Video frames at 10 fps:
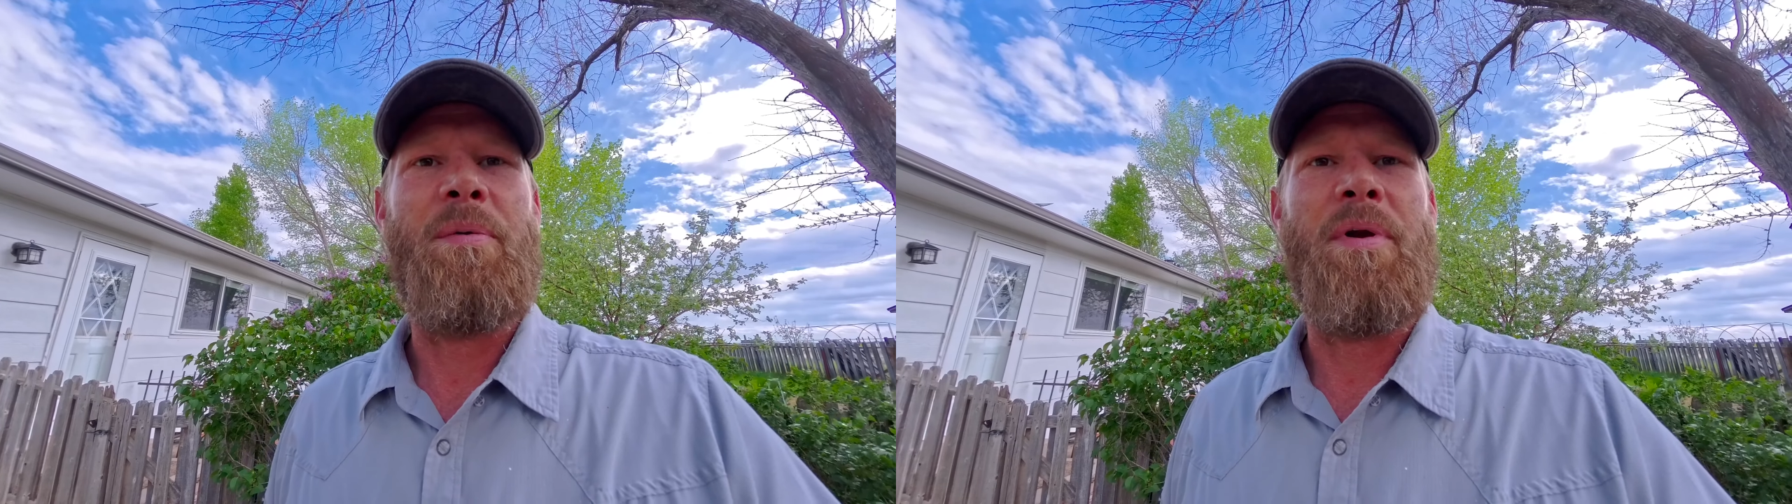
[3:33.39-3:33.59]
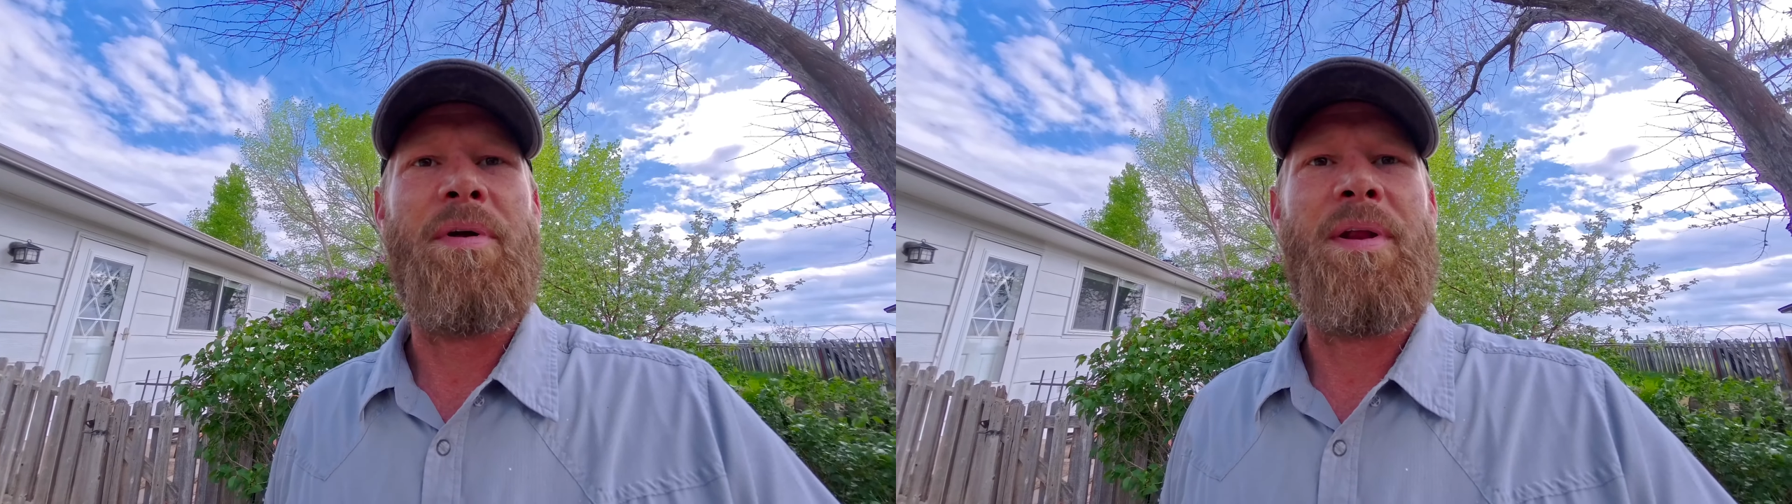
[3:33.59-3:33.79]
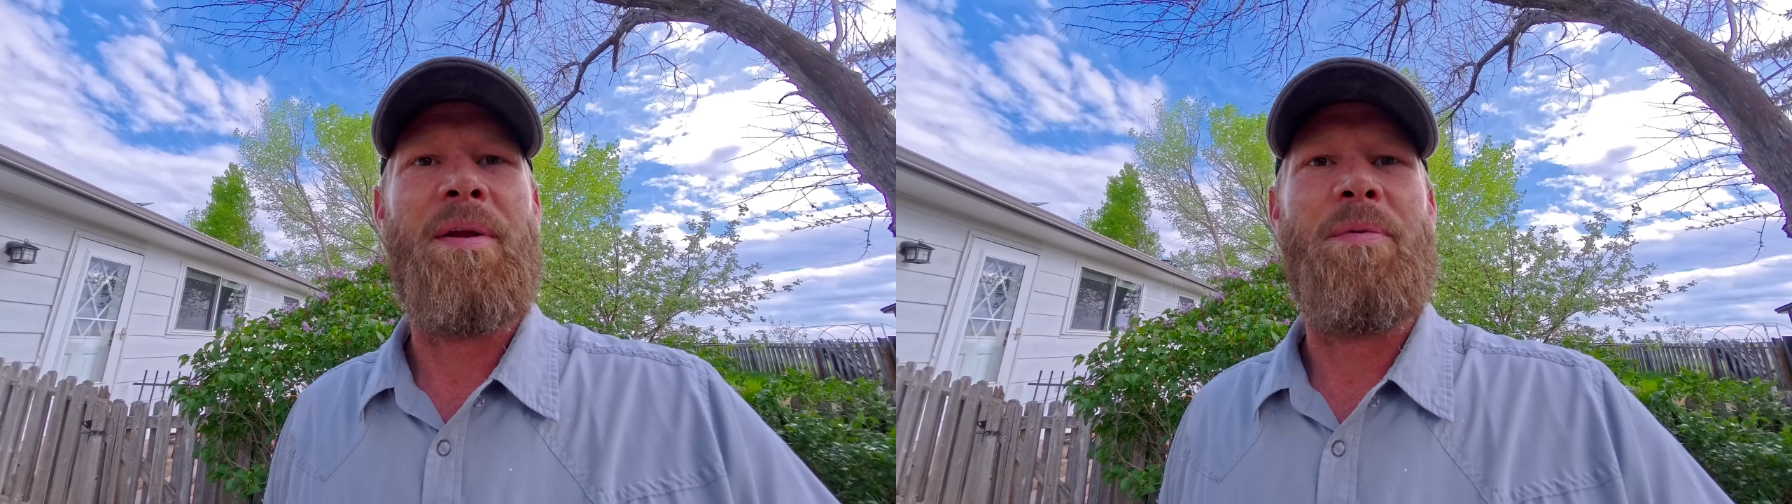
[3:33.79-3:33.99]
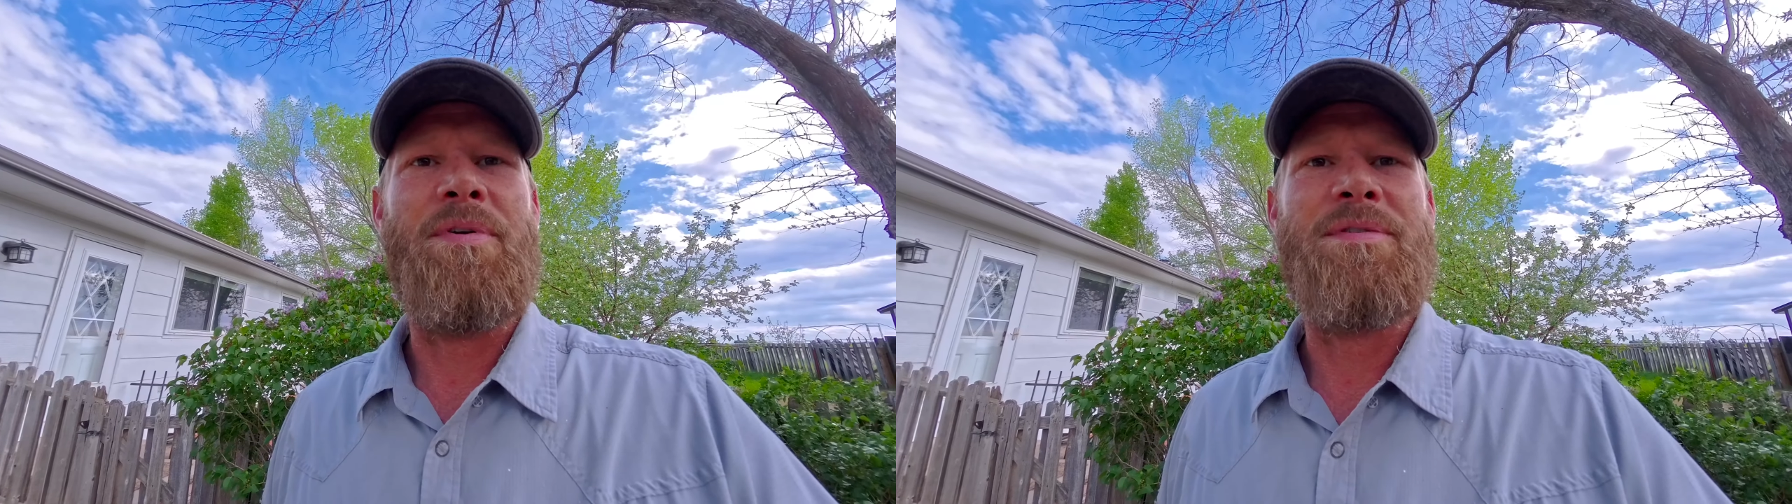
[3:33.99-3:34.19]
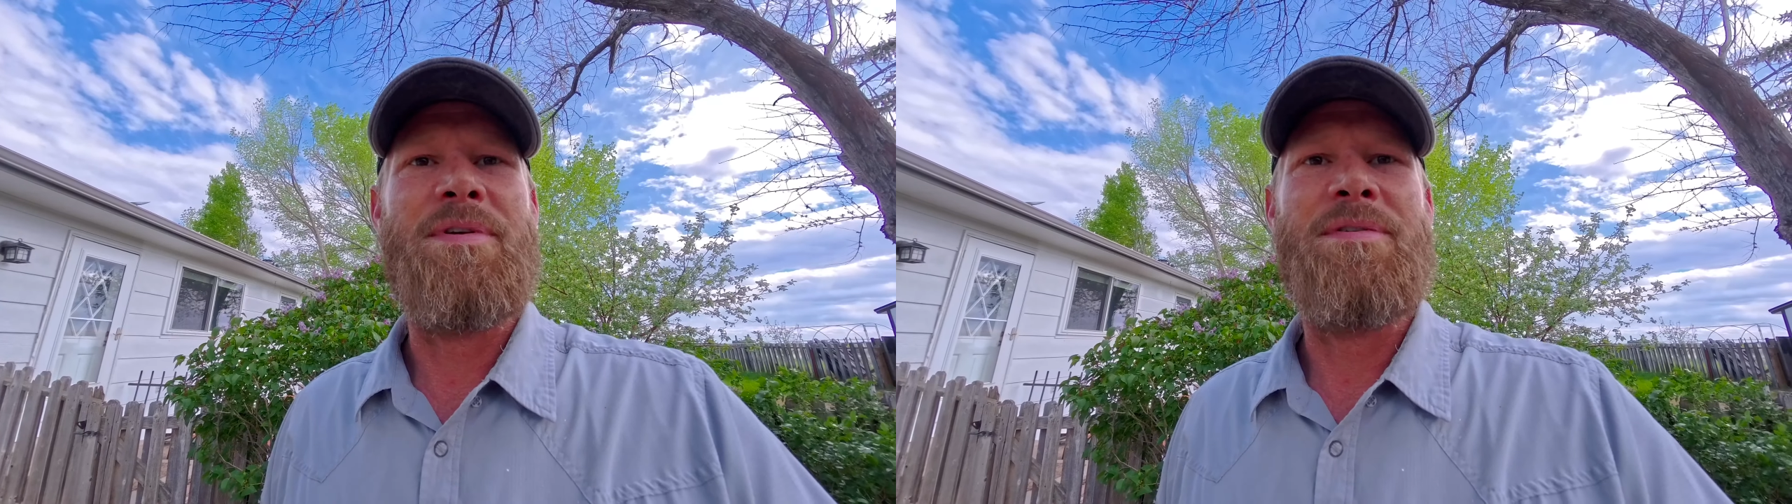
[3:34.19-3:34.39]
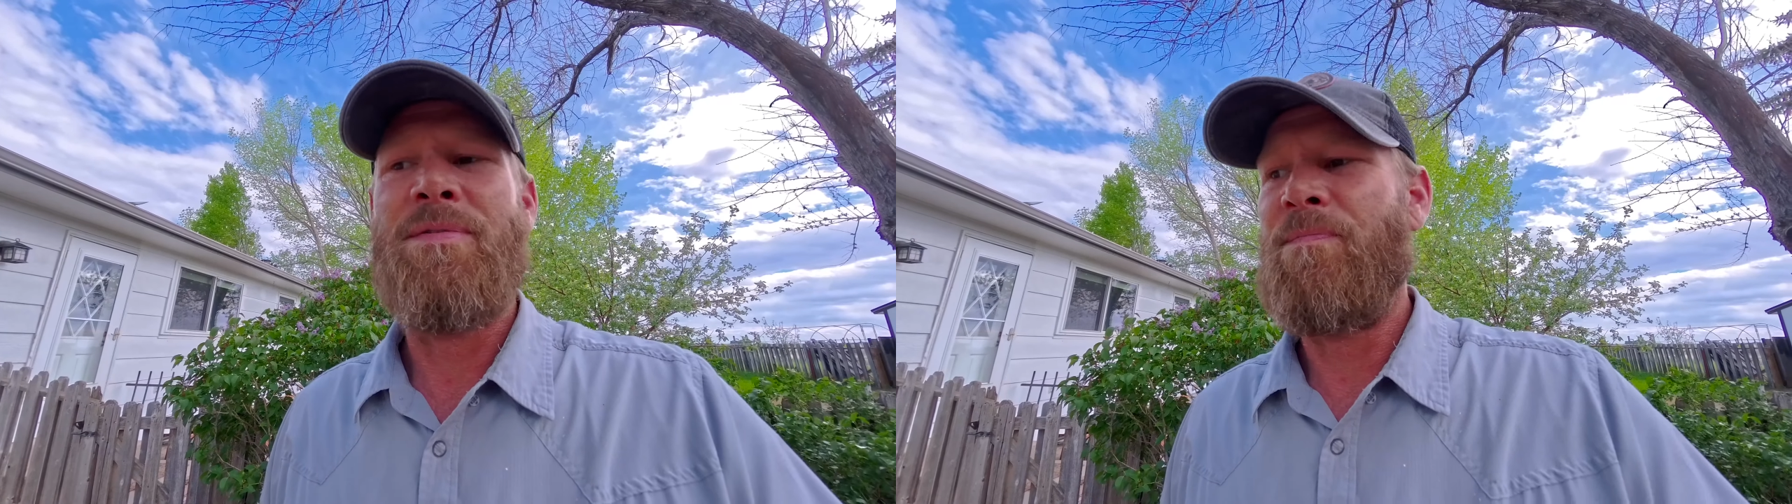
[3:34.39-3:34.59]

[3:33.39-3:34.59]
we don't get any roosters.